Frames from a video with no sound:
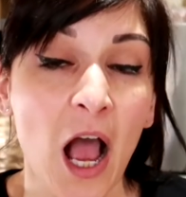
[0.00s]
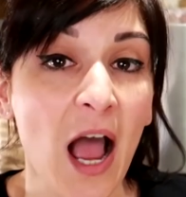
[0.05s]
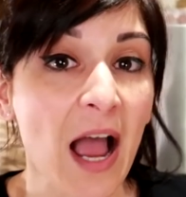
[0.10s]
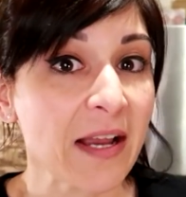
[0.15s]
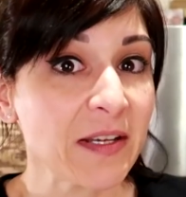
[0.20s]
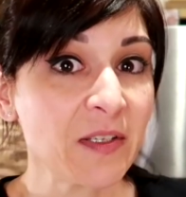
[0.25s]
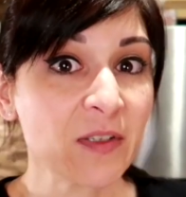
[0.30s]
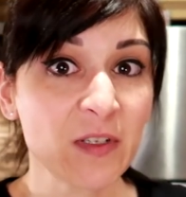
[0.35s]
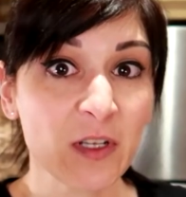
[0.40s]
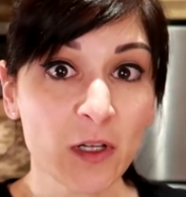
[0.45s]

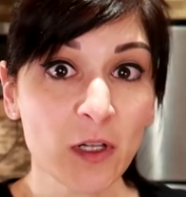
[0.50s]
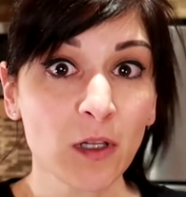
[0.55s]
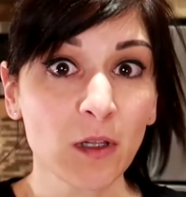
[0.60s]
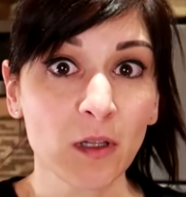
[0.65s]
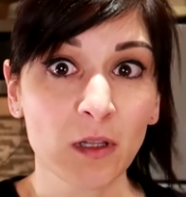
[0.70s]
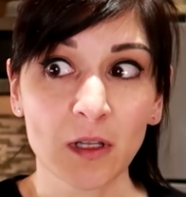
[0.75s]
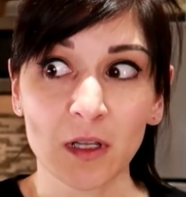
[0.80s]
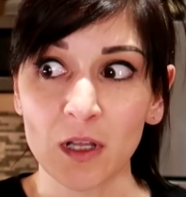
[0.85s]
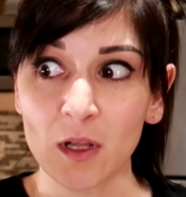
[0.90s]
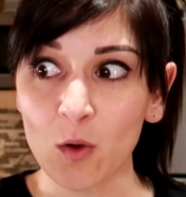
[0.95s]
I
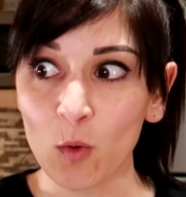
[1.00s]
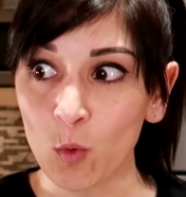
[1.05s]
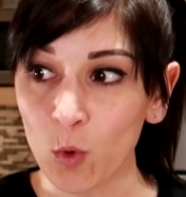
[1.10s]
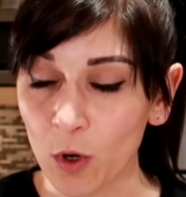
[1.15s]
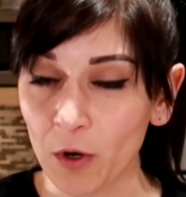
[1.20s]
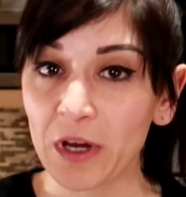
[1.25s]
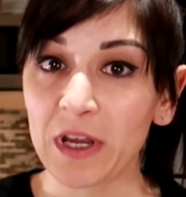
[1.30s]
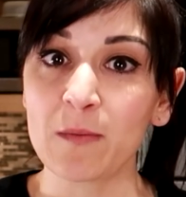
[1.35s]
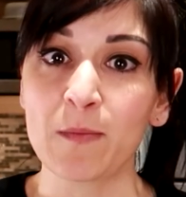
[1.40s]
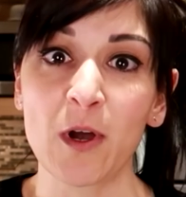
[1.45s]
still
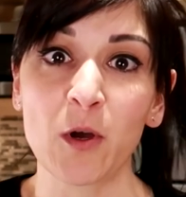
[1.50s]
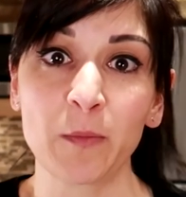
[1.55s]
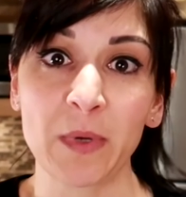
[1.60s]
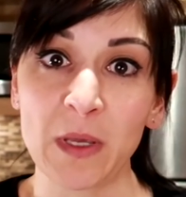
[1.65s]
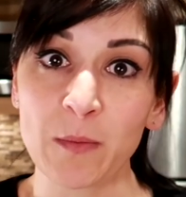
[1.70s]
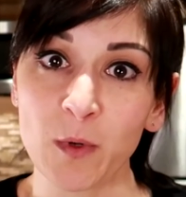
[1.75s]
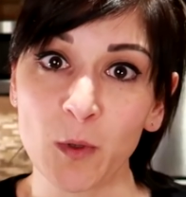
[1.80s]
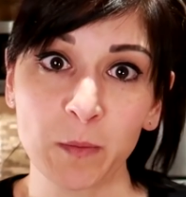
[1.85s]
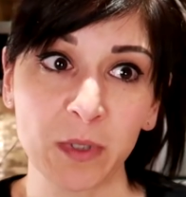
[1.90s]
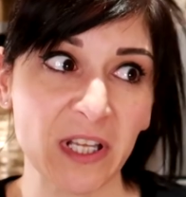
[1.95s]
worry about
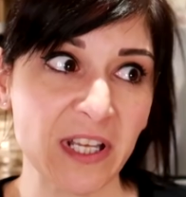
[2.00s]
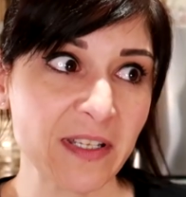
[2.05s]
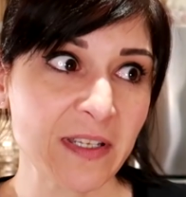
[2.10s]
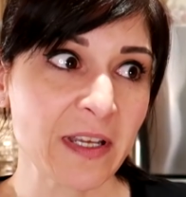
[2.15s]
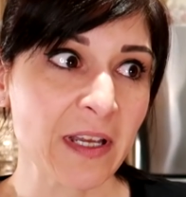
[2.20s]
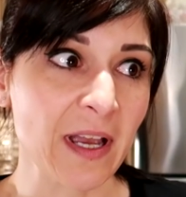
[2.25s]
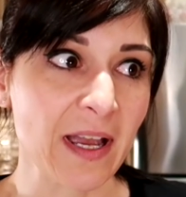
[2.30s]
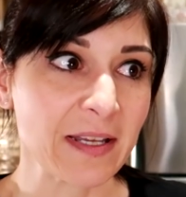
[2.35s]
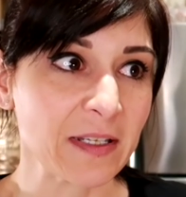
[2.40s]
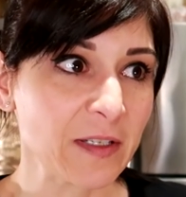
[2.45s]
people
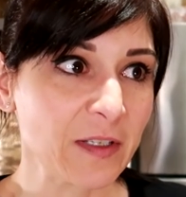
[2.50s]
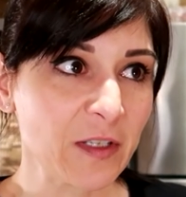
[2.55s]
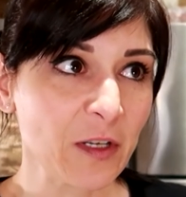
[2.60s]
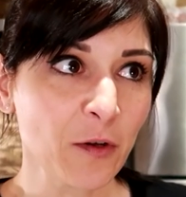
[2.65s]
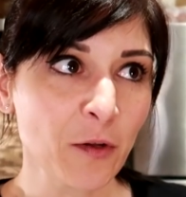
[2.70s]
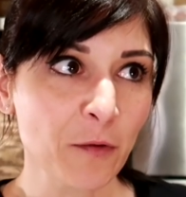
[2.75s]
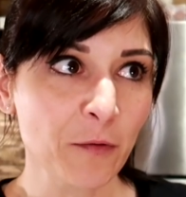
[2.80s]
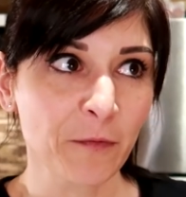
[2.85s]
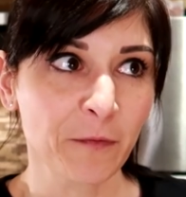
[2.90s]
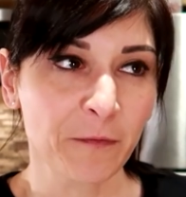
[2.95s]
pleasing. I
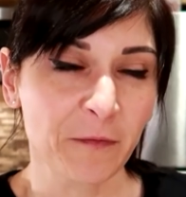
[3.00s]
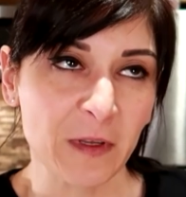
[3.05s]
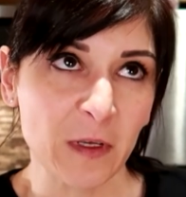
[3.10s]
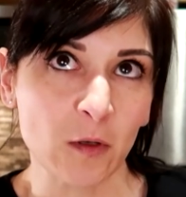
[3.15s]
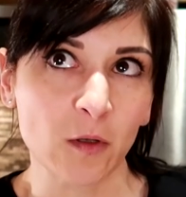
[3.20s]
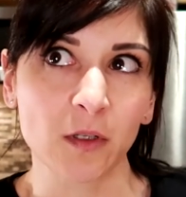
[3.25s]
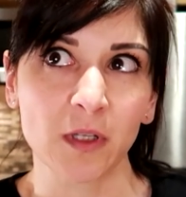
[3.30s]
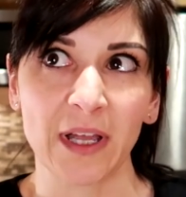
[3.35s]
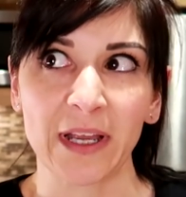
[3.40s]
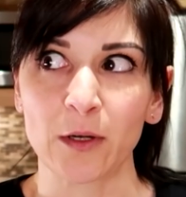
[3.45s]
still
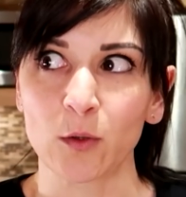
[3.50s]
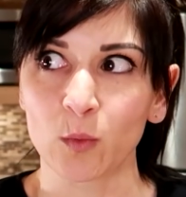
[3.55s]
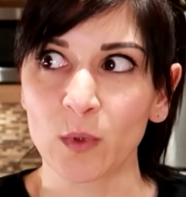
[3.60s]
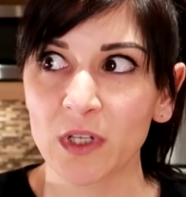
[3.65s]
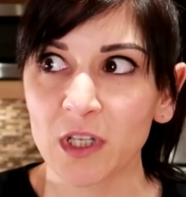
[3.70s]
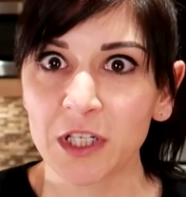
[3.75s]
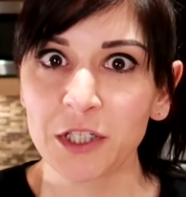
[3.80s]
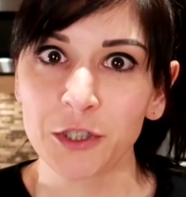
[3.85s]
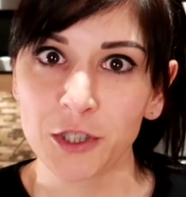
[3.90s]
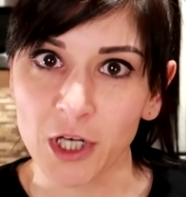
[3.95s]
feel like
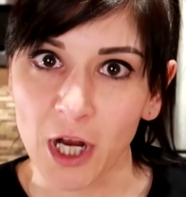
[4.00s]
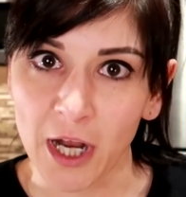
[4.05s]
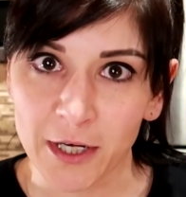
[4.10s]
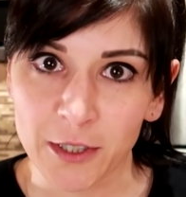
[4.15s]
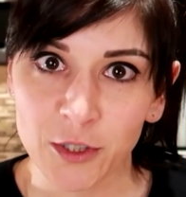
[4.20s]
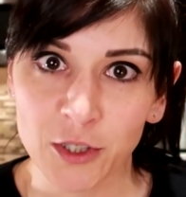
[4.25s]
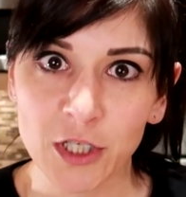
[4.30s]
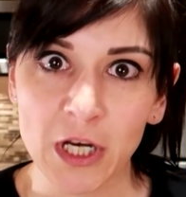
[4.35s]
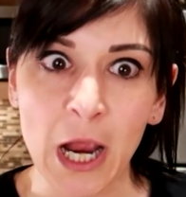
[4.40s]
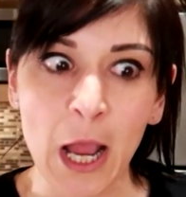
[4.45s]
really
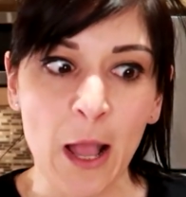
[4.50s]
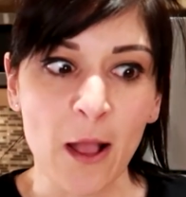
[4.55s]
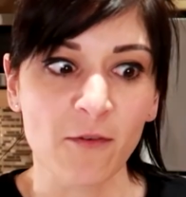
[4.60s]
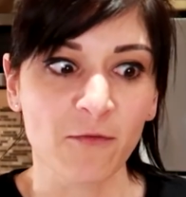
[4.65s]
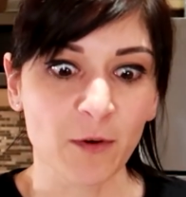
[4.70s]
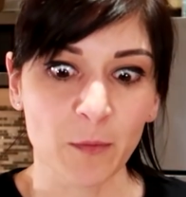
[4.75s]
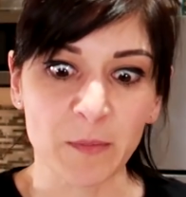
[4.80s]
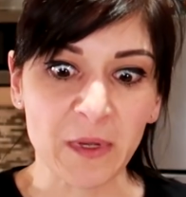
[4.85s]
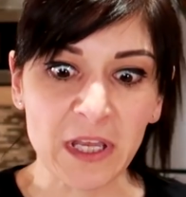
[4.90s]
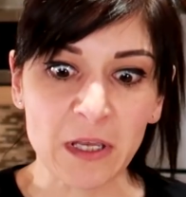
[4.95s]
judged
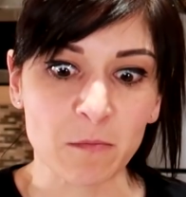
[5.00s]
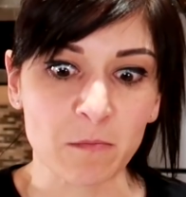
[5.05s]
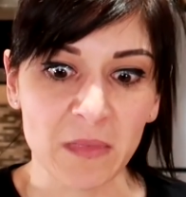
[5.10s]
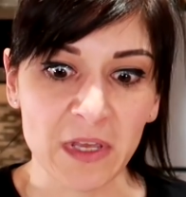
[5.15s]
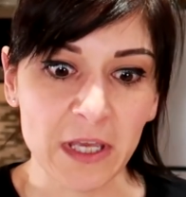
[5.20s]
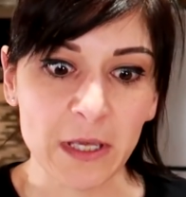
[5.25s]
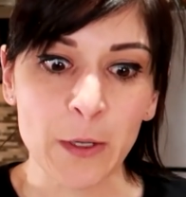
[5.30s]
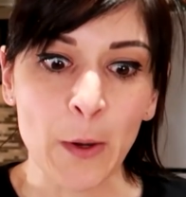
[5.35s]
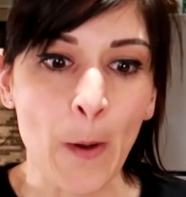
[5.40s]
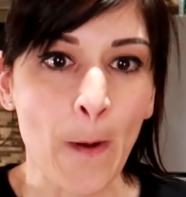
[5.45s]
for being
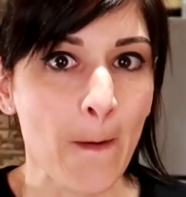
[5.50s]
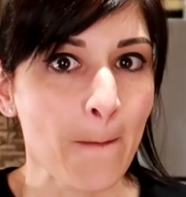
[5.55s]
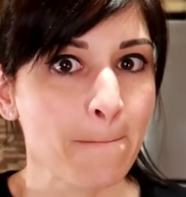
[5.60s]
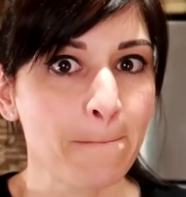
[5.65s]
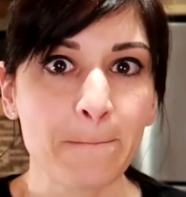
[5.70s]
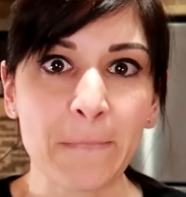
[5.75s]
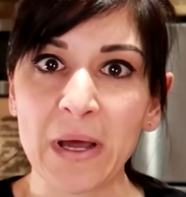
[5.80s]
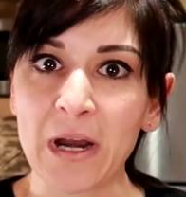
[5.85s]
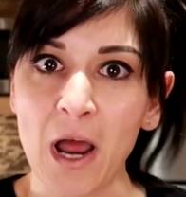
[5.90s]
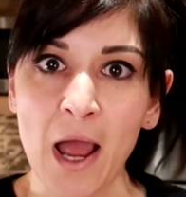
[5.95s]
me,
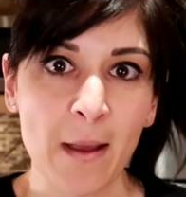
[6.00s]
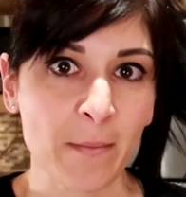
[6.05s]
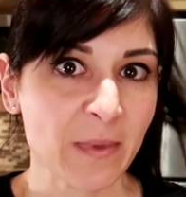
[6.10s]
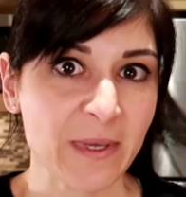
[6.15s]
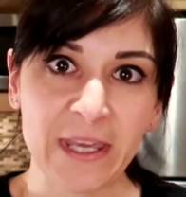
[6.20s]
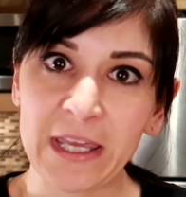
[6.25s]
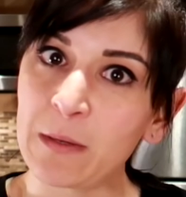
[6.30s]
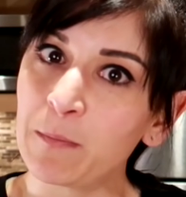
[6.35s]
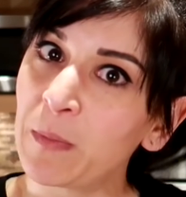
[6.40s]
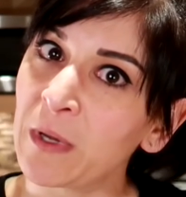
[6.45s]
but I'm
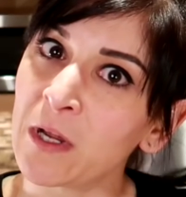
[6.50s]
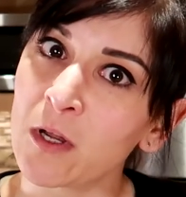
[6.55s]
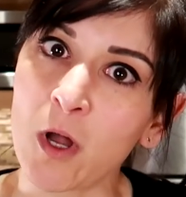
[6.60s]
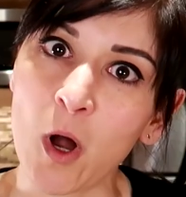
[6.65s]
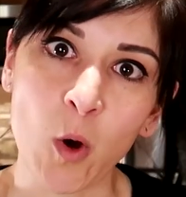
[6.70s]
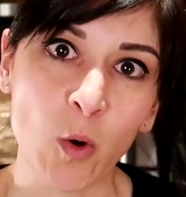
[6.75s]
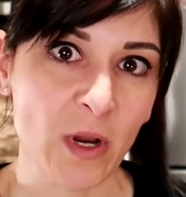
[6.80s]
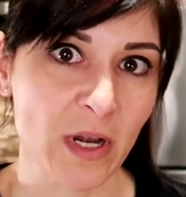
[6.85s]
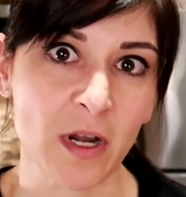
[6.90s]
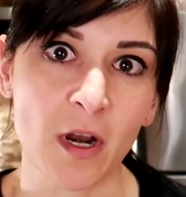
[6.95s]
keeping
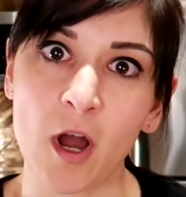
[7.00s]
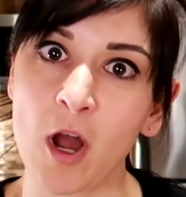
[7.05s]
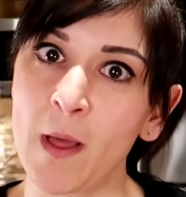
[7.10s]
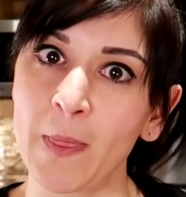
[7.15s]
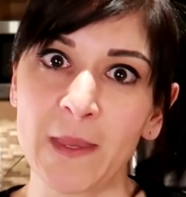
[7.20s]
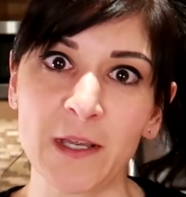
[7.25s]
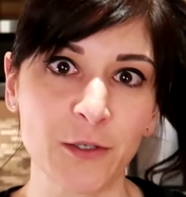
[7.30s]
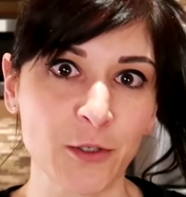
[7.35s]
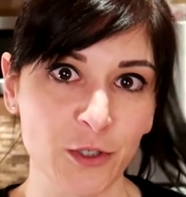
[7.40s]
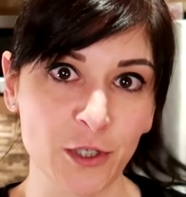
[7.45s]
going
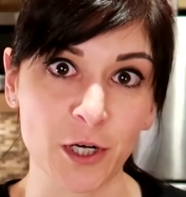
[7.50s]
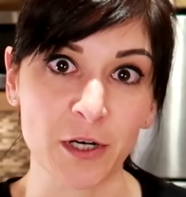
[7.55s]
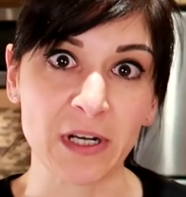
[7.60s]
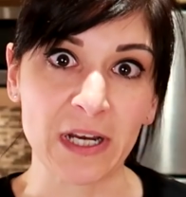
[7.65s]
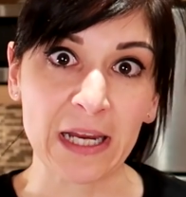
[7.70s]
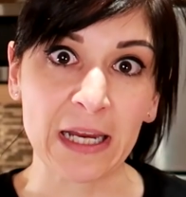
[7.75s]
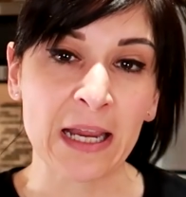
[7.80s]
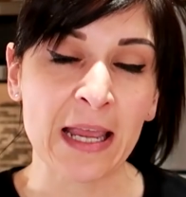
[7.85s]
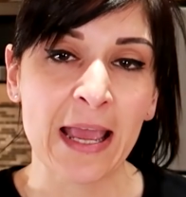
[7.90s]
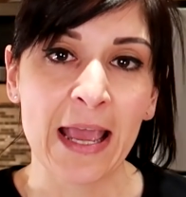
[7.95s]
on this
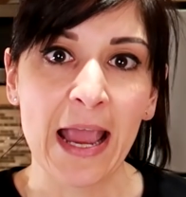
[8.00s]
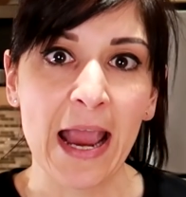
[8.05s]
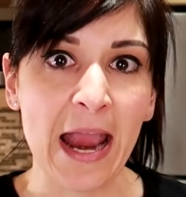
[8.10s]
journey.